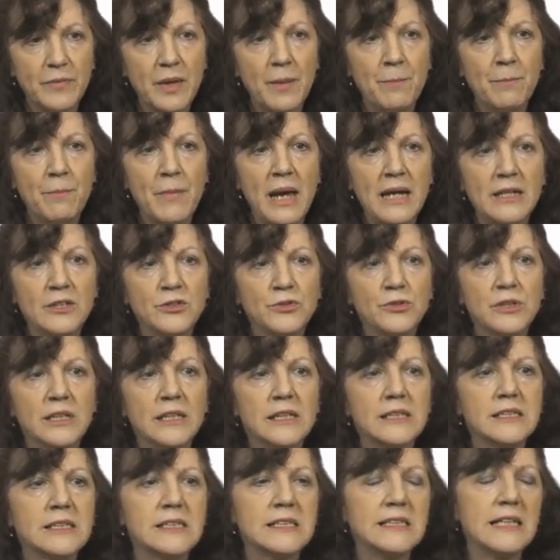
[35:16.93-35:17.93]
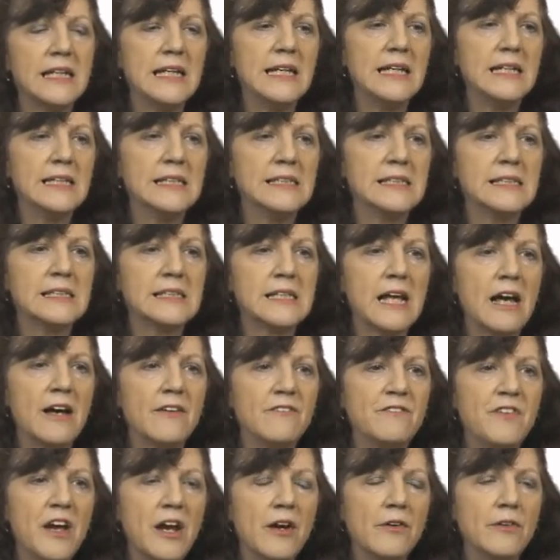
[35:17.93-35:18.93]
matrix is uh,
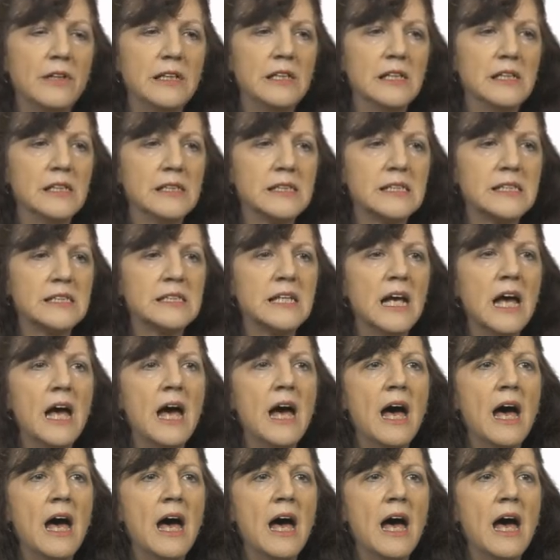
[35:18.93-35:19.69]
various